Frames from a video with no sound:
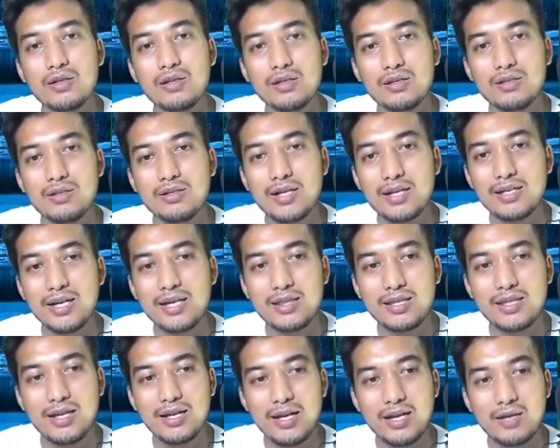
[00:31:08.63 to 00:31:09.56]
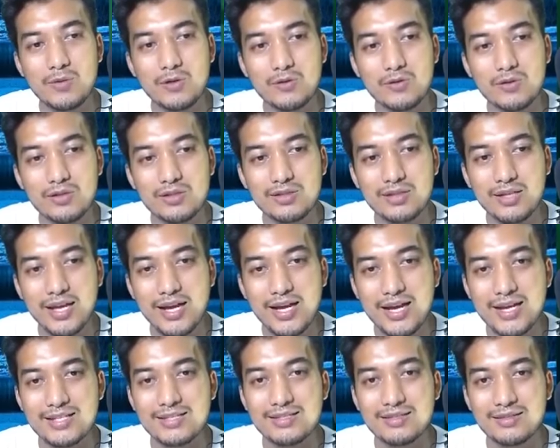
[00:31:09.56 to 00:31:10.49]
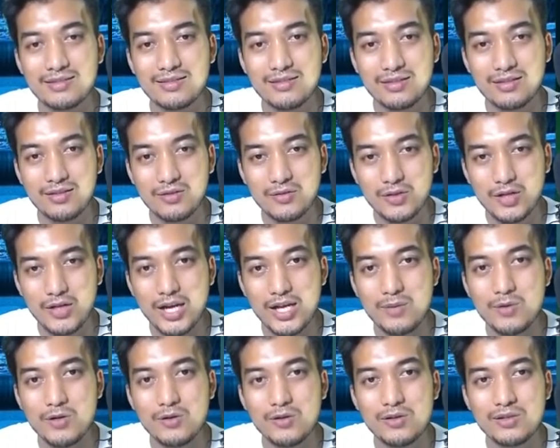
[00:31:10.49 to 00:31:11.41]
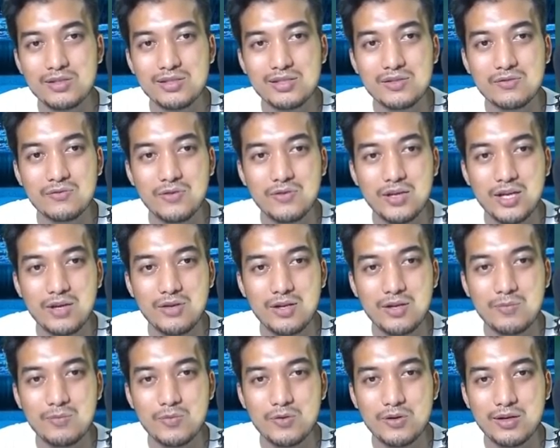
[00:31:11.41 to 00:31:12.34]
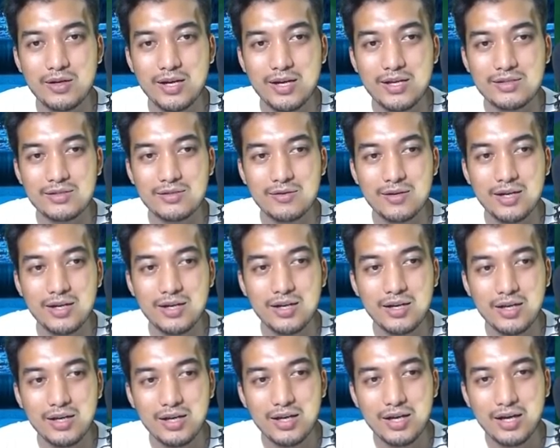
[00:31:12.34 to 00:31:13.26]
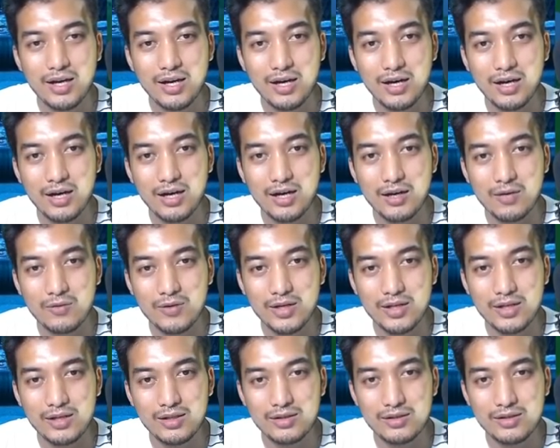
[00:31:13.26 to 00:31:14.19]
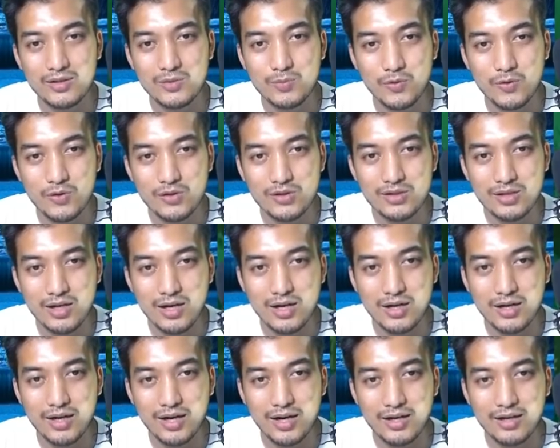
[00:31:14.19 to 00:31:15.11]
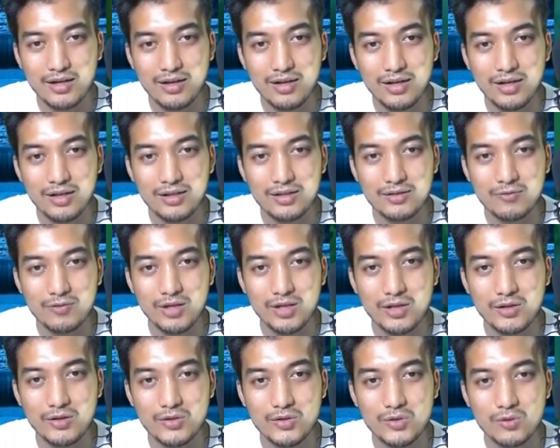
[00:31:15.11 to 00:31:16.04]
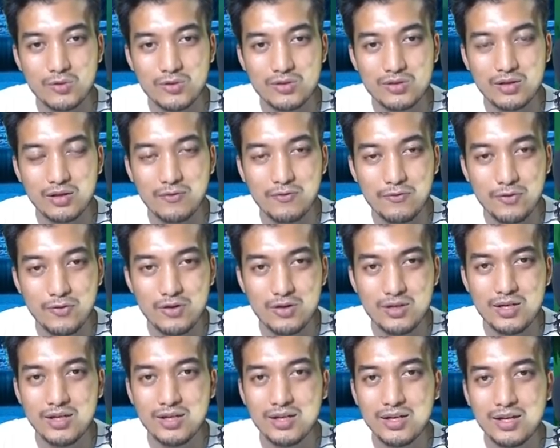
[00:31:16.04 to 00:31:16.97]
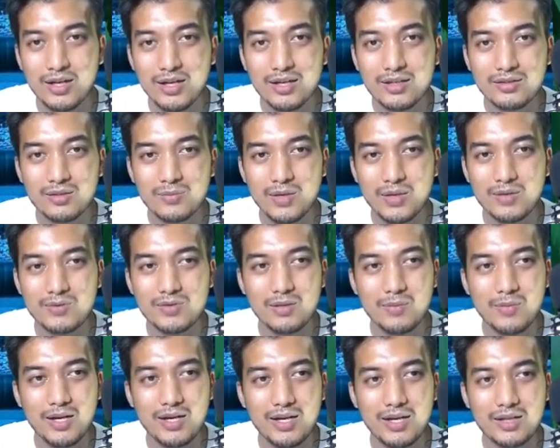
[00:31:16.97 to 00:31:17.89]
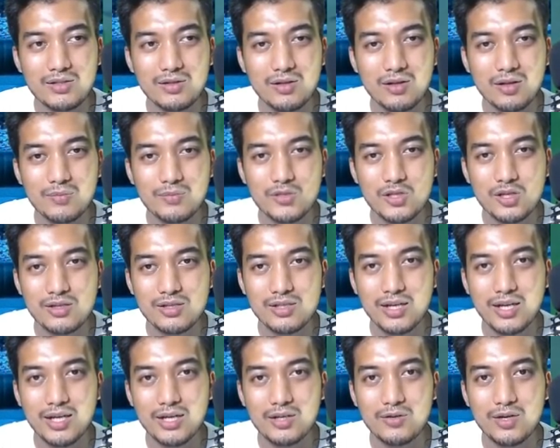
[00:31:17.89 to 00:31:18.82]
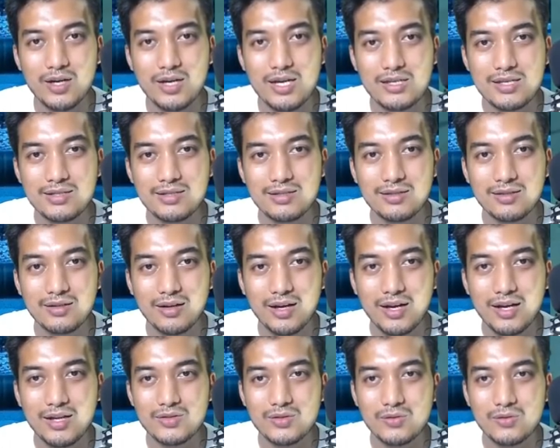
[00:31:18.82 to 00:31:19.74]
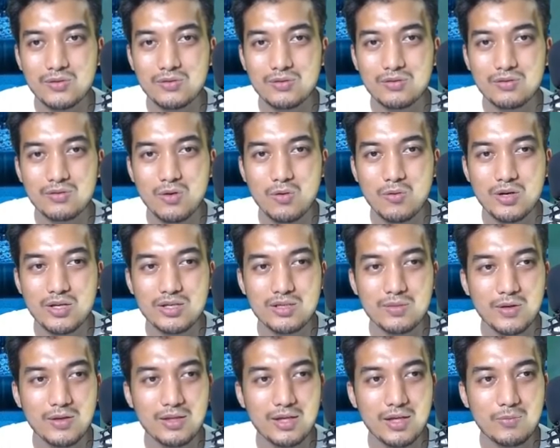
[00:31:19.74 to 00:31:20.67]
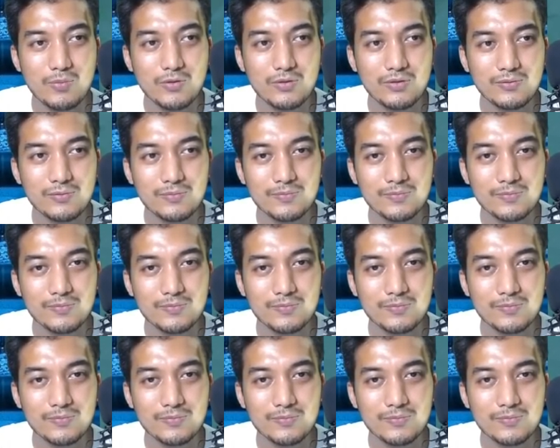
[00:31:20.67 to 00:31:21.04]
did i get that anemoculus yes anemoculus is very very important guys all right uh, well these boars are kind of like really good source of food sometimes they might actually come charging at you guys okay so no worries about that one